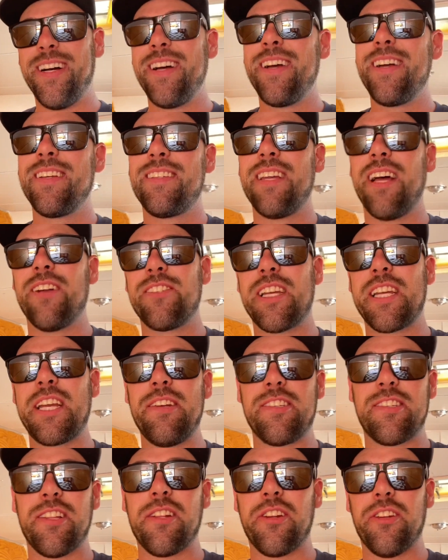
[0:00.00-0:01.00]
Sounds like he
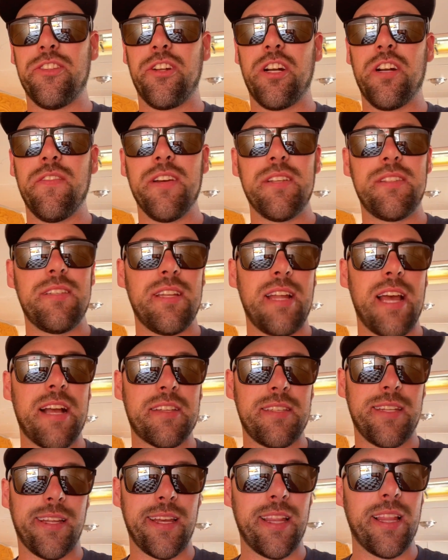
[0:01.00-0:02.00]
was a little nervous and
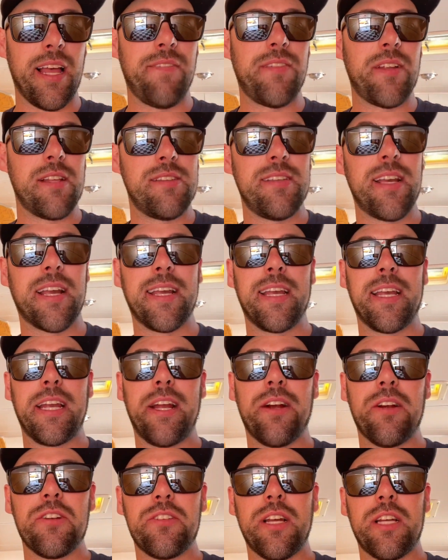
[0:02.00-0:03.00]
accidentally left in second
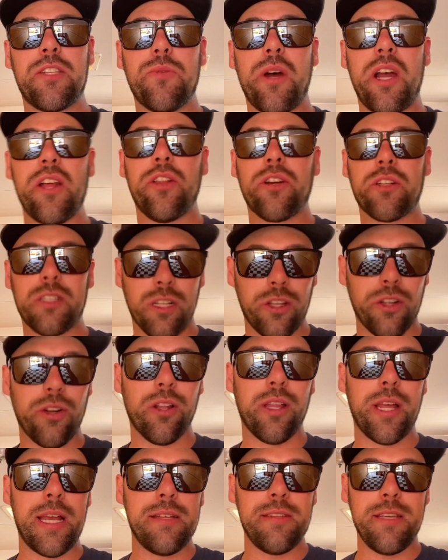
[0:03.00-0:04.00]
gear, so that's why it looked a little
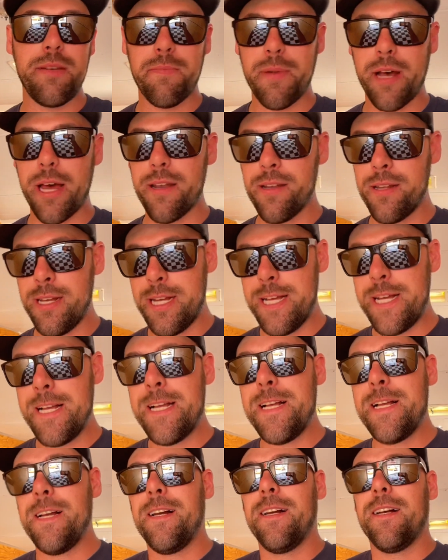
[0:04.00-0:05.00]
lazy, but
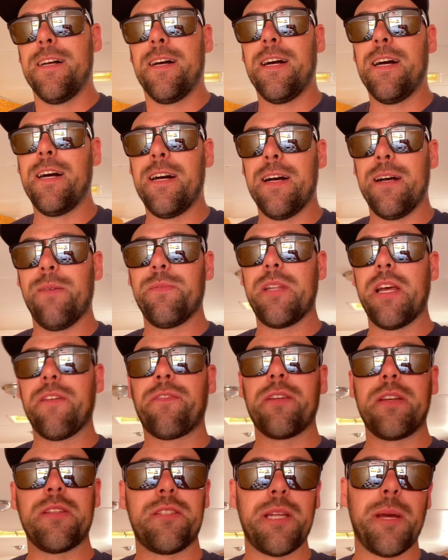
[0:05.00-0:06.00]

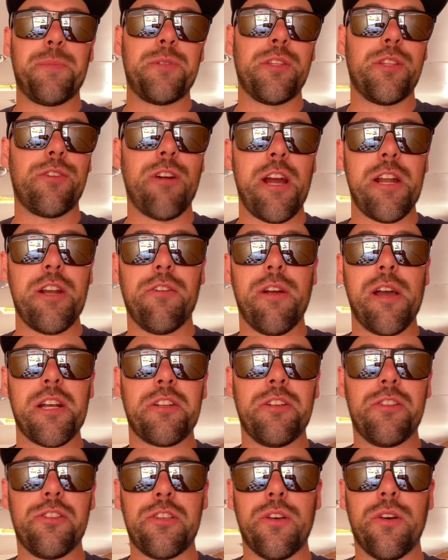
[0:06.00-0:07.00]
definitely steps in the right
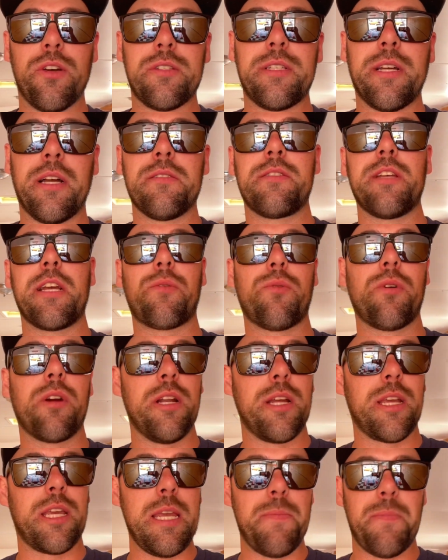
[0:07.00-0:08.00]
direction. So it sounds like we're
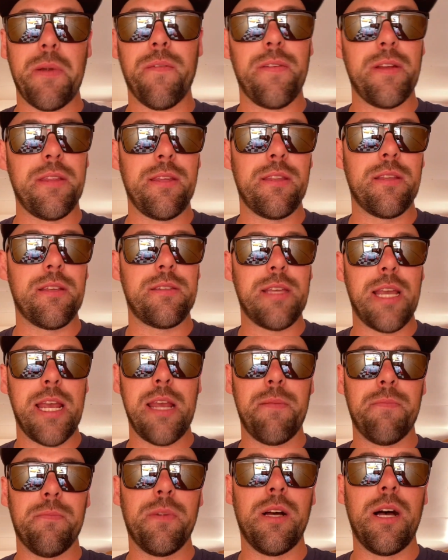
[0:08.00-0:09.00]
going to keep everything the
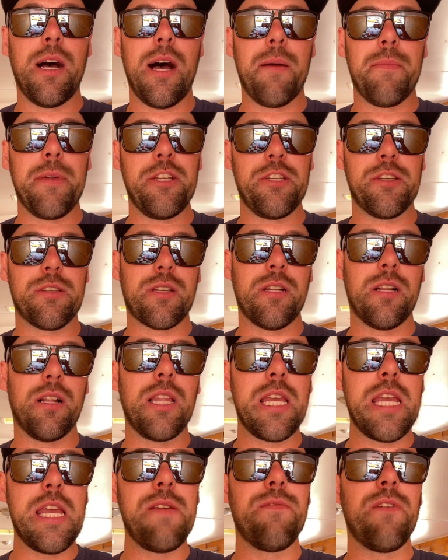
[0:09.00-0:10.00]
same. He's just going to
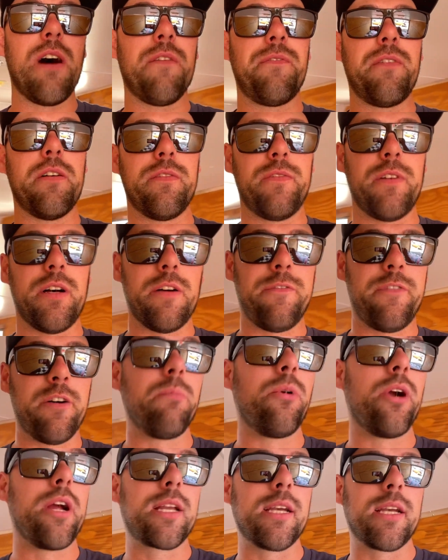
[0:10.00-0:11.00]
leave off of foot
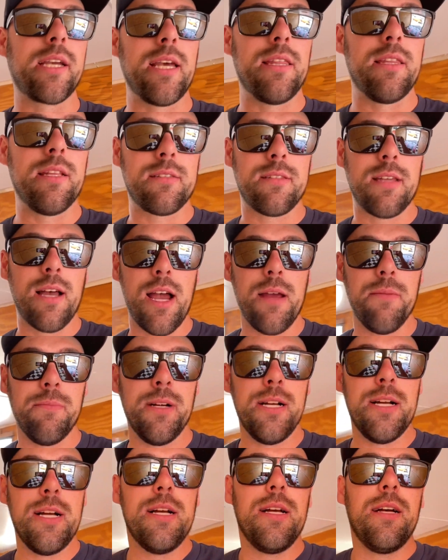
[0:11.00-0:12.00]
brake again this time
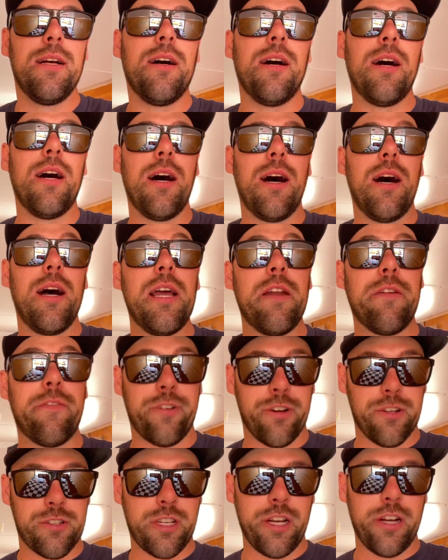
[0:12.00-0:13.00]
in
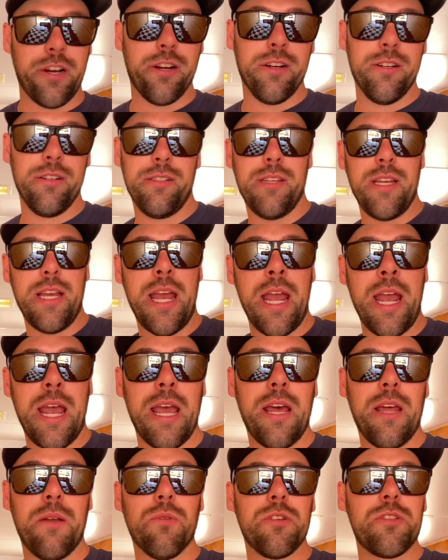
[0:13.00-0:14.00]
first gear,
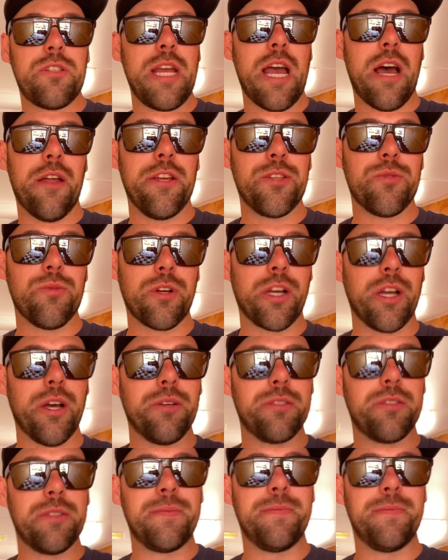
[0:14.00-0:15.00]
and we'll see how this one goes.